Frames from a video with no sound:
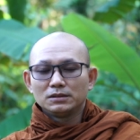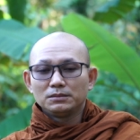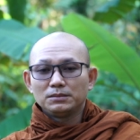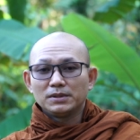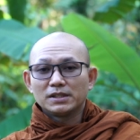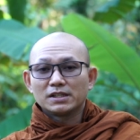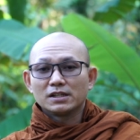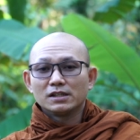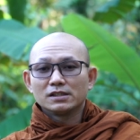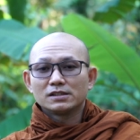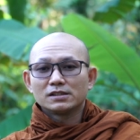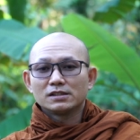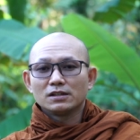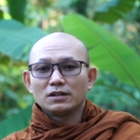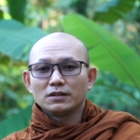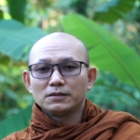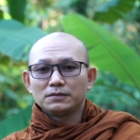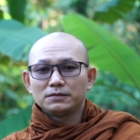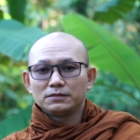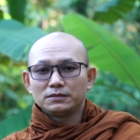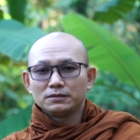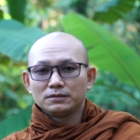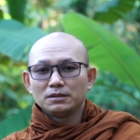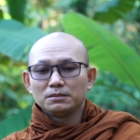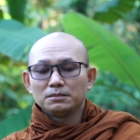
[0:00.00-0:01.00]
because
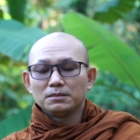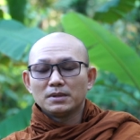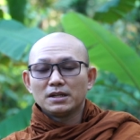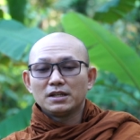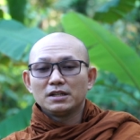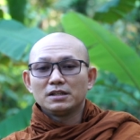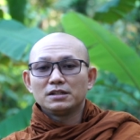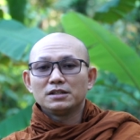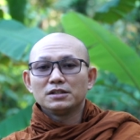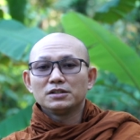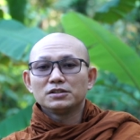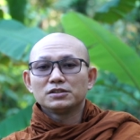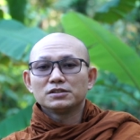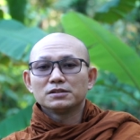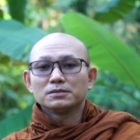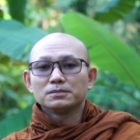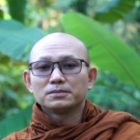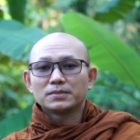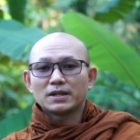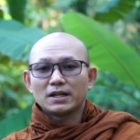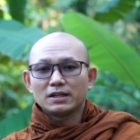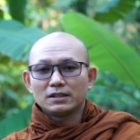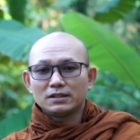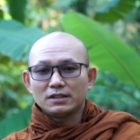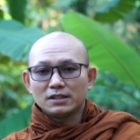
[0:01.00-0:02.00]
of meditation
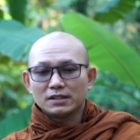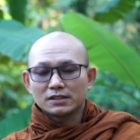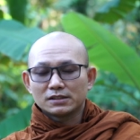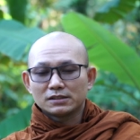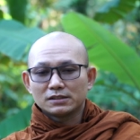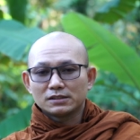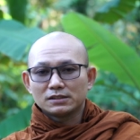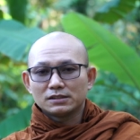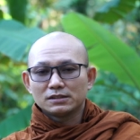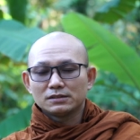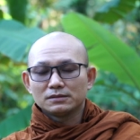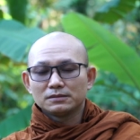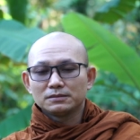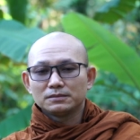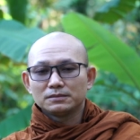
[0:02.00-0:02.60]
practice.